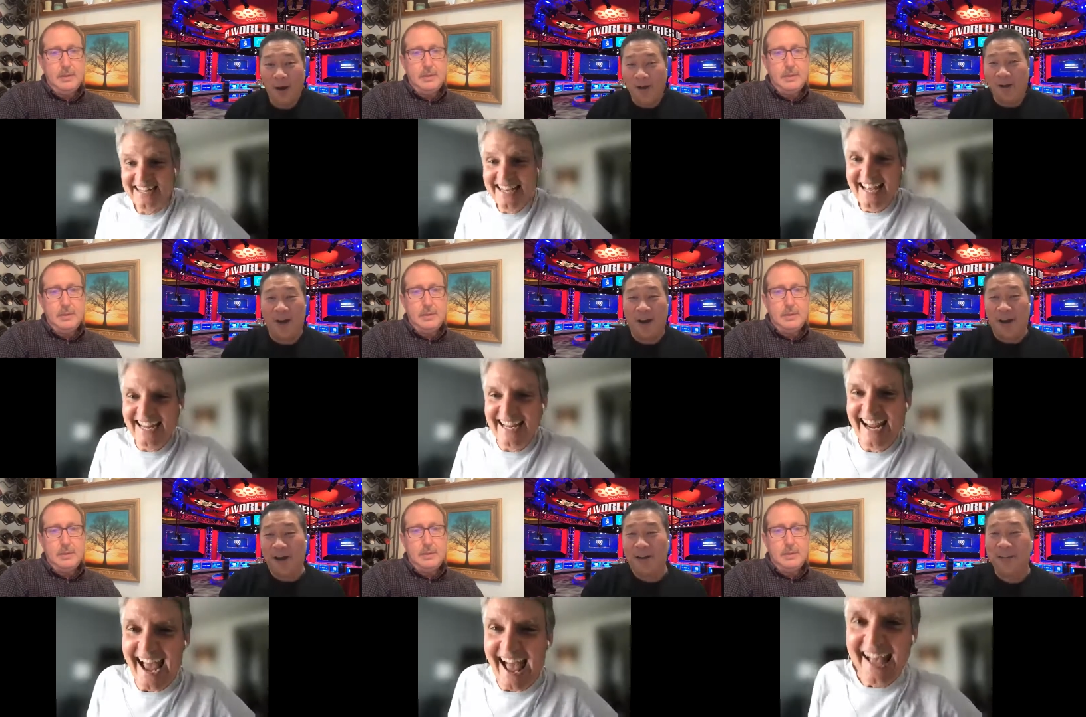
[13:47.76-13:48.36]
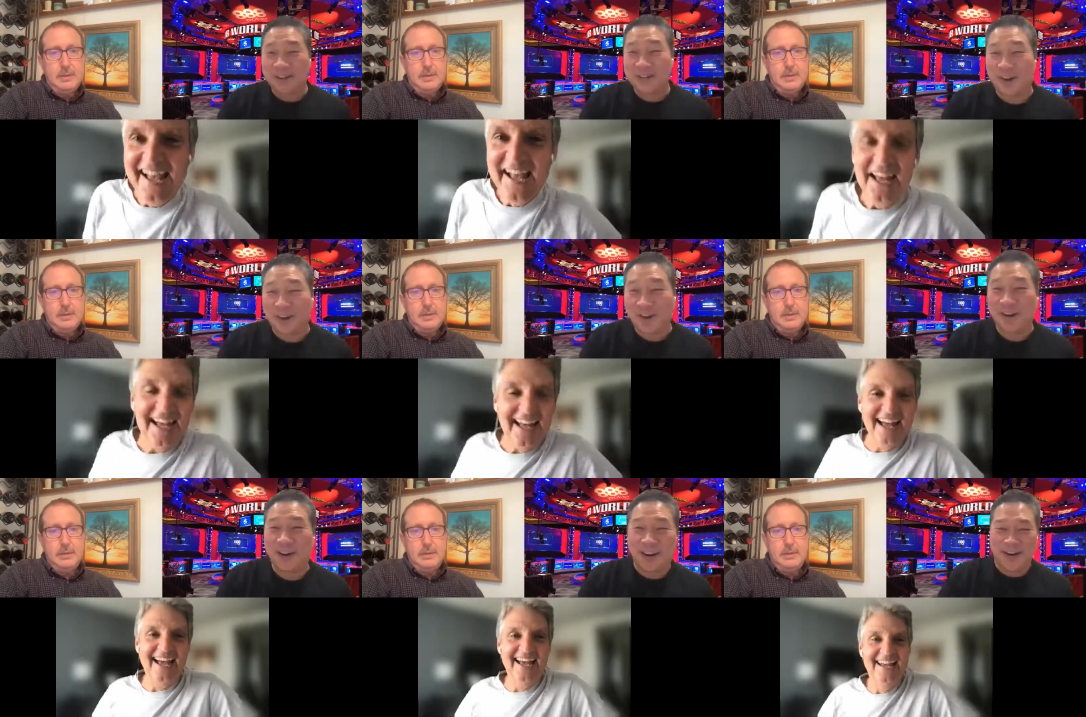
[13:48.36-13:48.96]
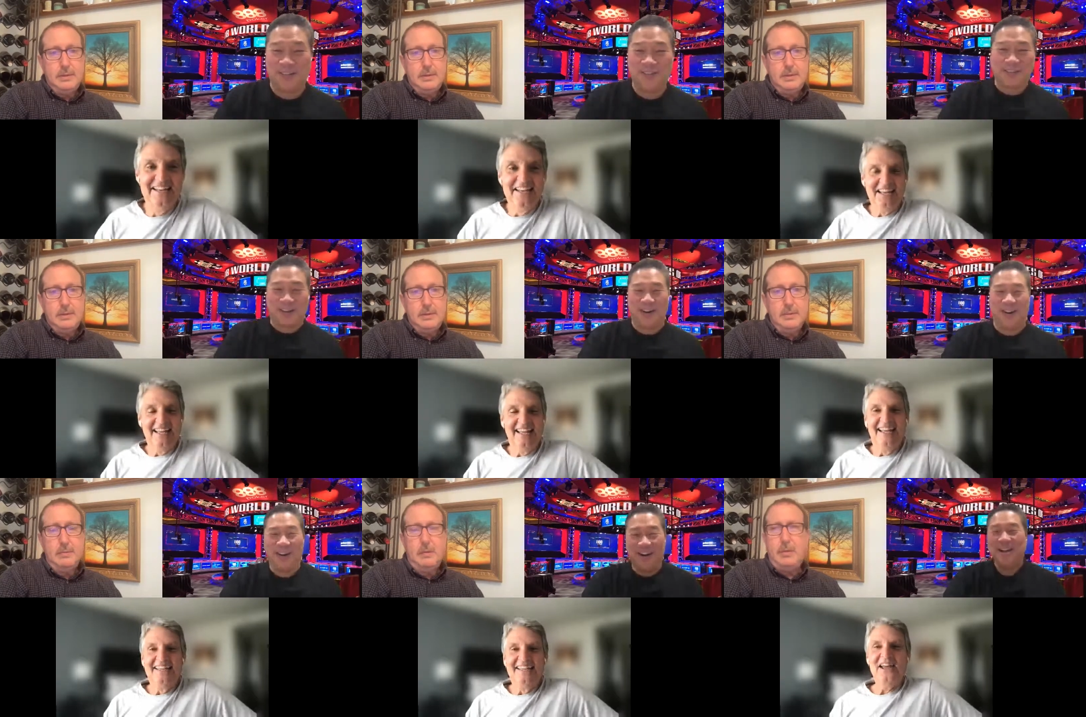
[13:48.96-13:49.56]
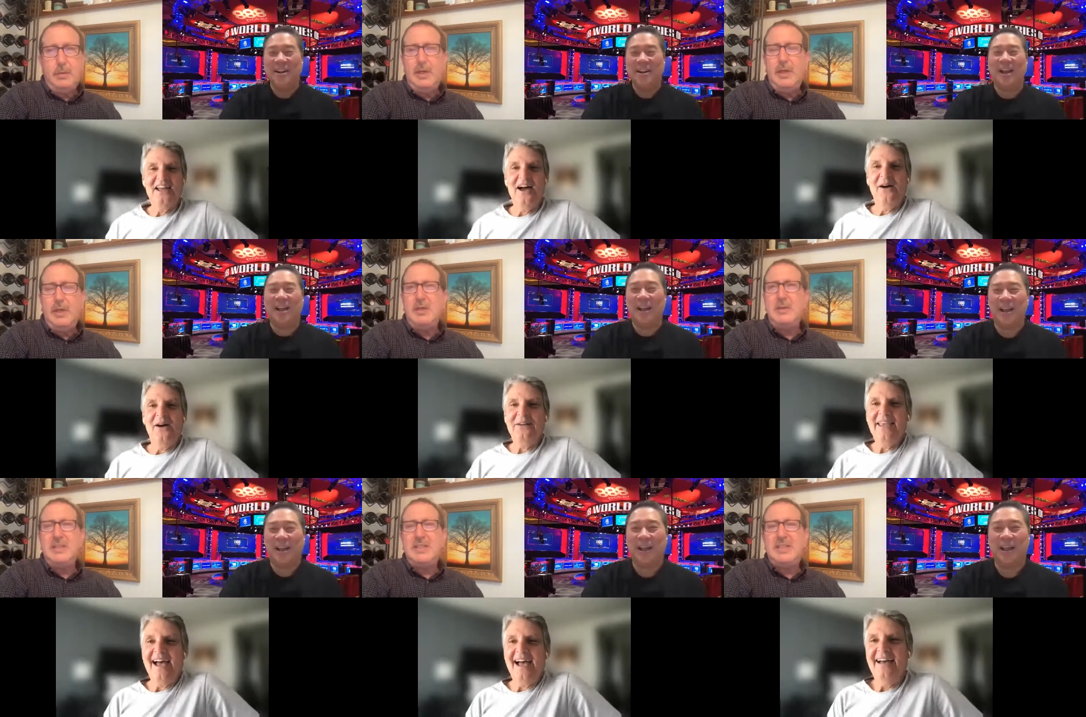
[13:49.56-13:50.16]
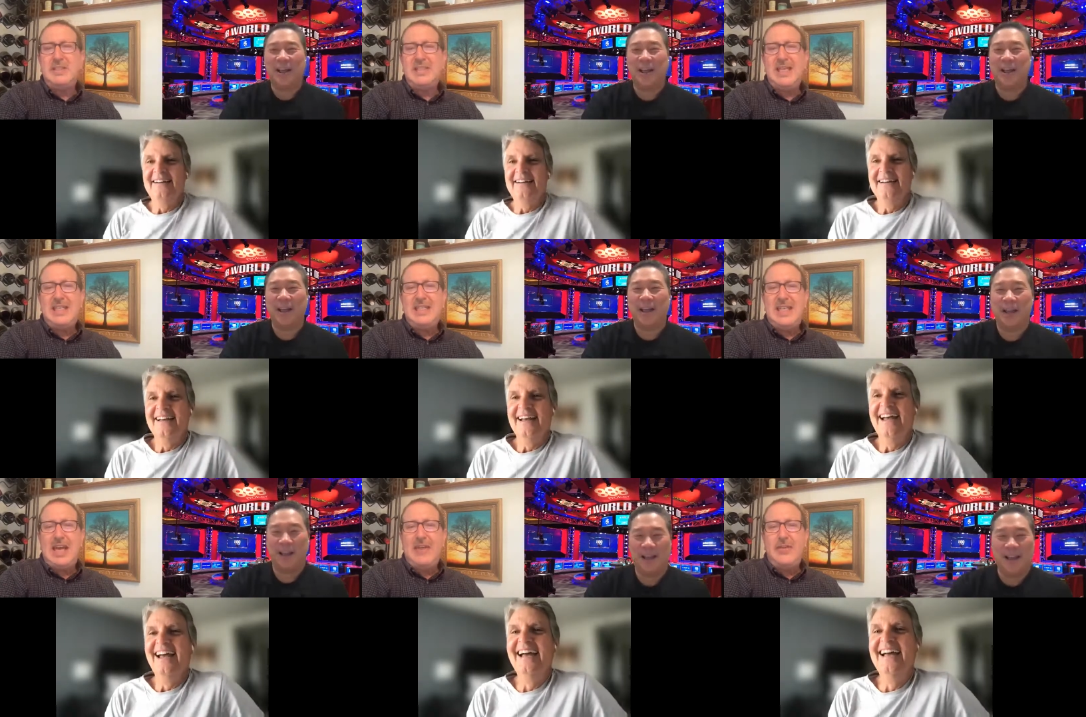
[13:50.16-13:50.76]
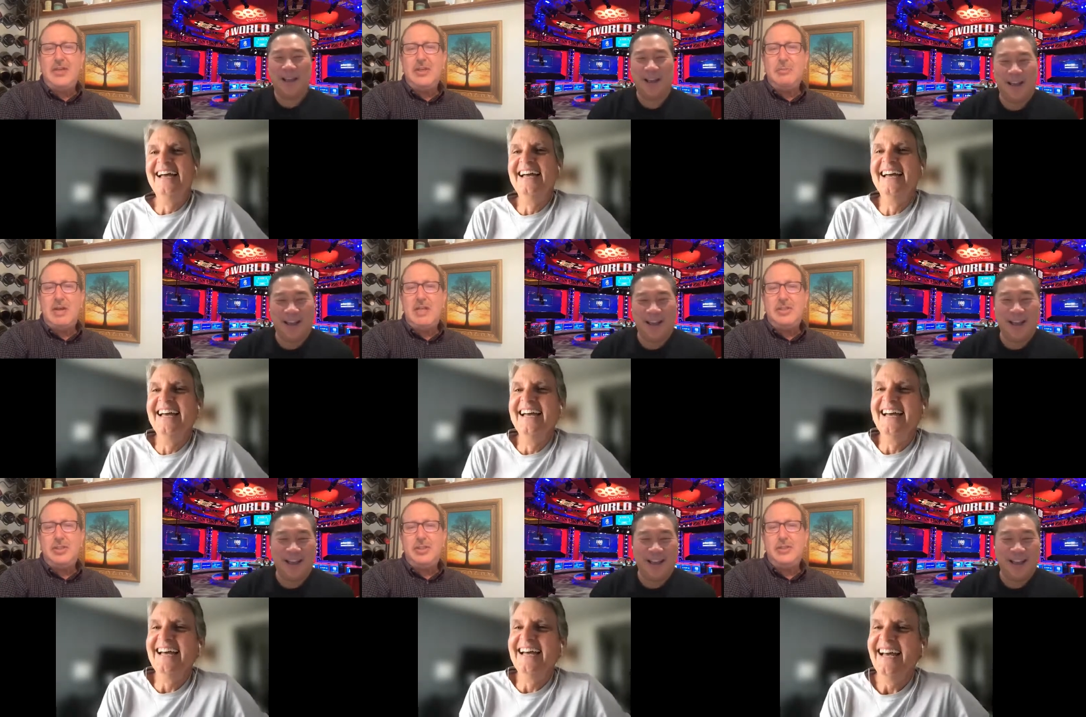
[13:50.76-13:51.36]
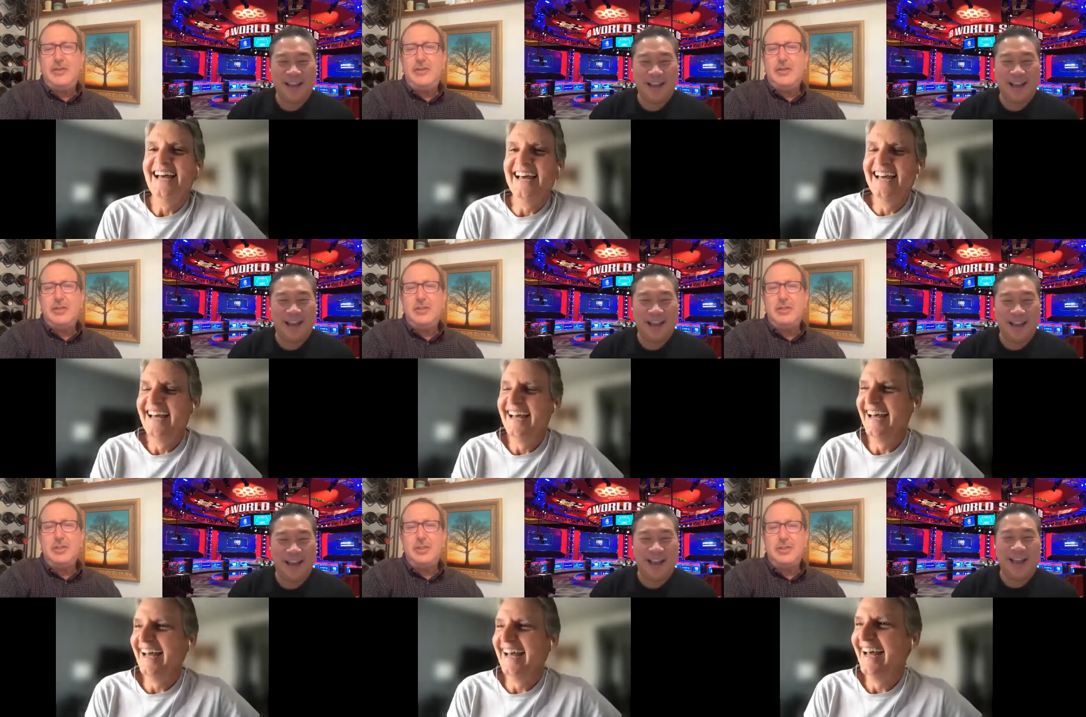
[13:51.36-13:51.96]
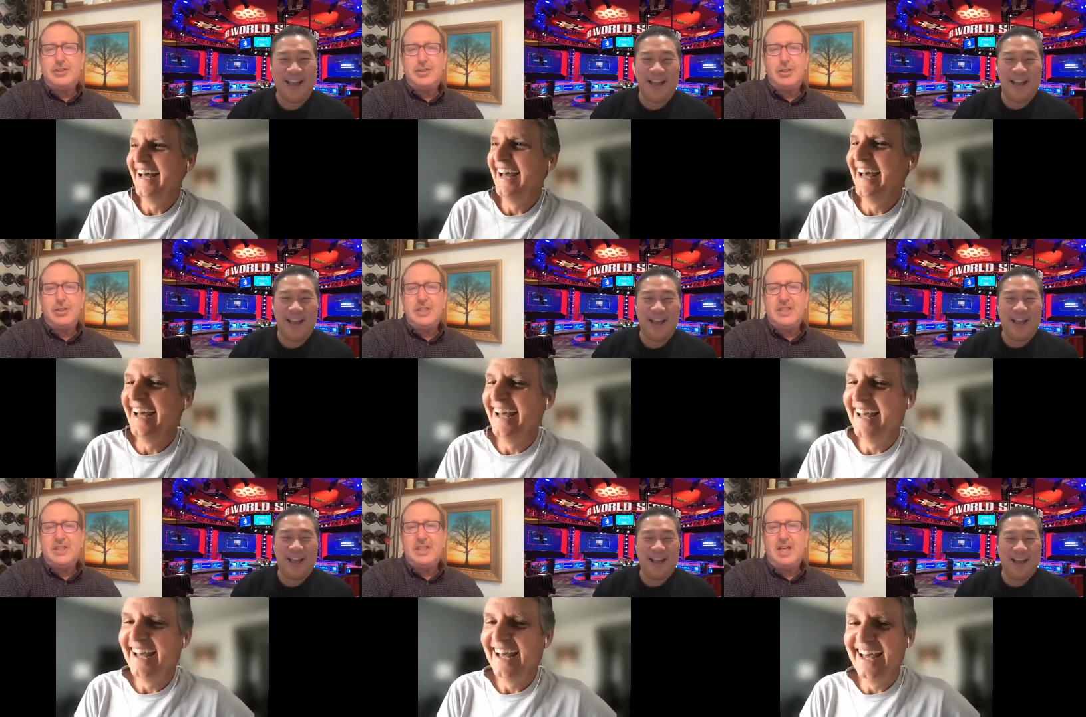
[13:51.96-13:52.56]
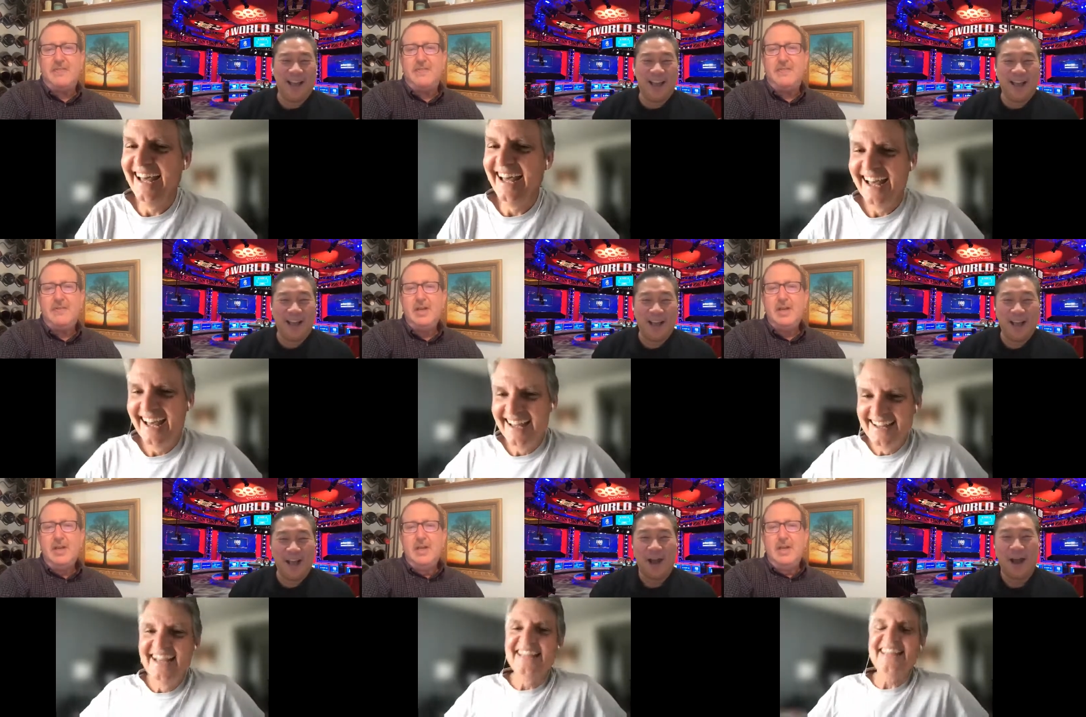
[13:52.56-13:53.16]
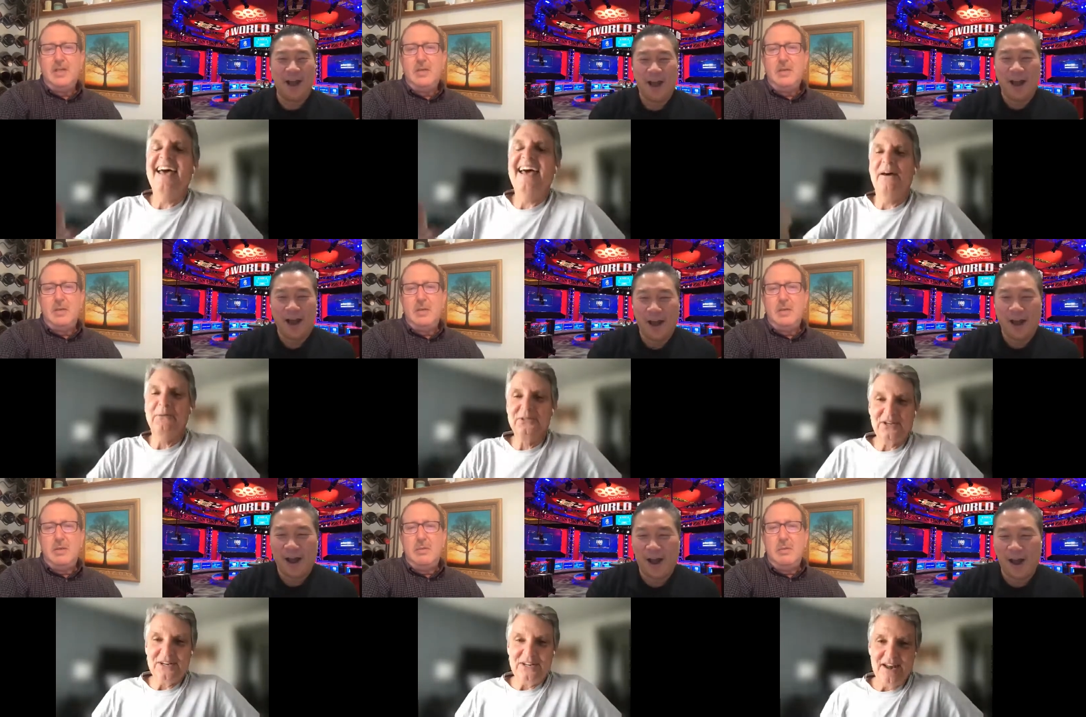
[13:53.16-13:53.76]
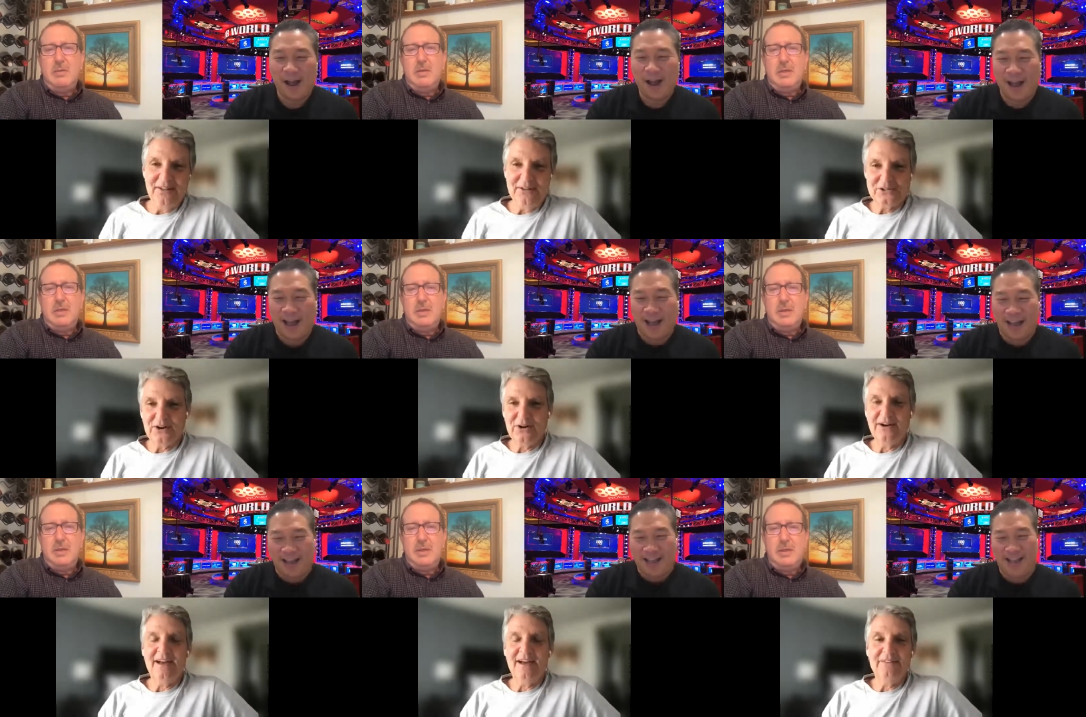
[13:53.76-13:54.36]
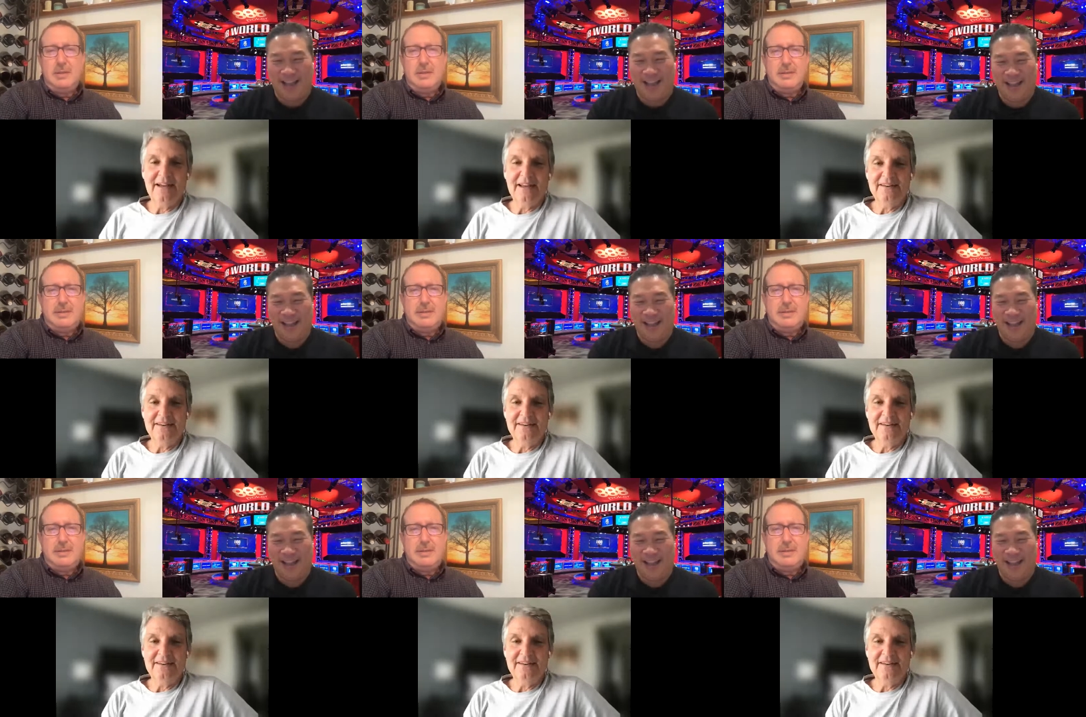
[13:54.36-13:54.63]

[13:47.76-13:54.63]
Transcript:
Speaker 1: Oh, I'm sorry. I'm sorry. No,
Speaker 2: yeah. Maybe you're mentioning your, your, little your circuit stuff.
Speaker 1: Yeah, that was good. No, the circuit